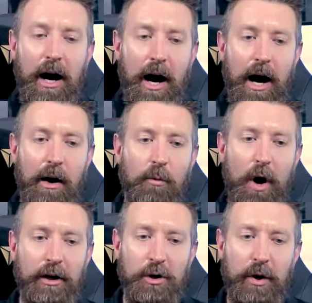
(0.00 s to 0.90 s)

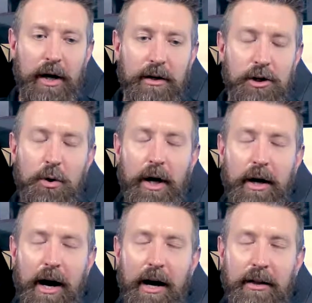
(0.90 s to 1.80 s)
Where you
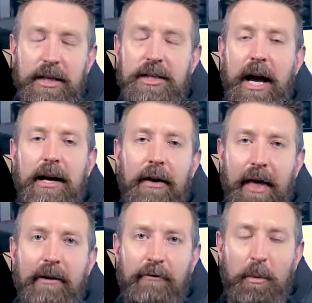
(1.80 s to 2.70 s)
can let's say cut
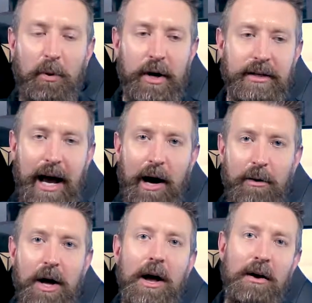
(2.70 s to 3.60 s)
that footprint
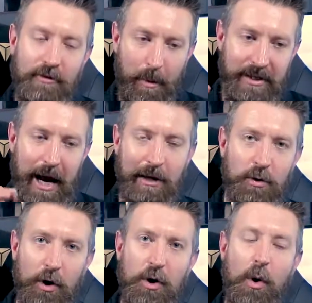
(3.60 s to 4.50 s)
down from a tank
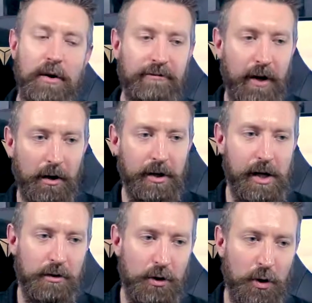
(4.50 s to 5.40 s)
through a cornfield
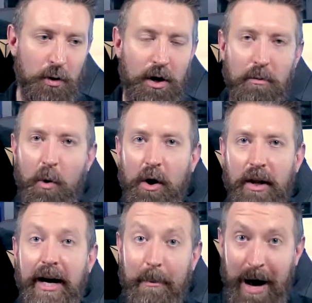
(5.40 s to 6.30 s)
into more
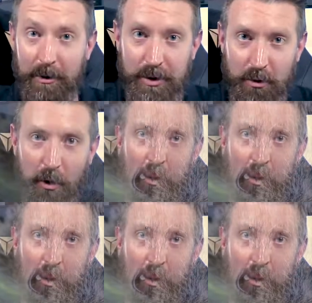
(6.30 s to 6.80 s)
like a mouse through a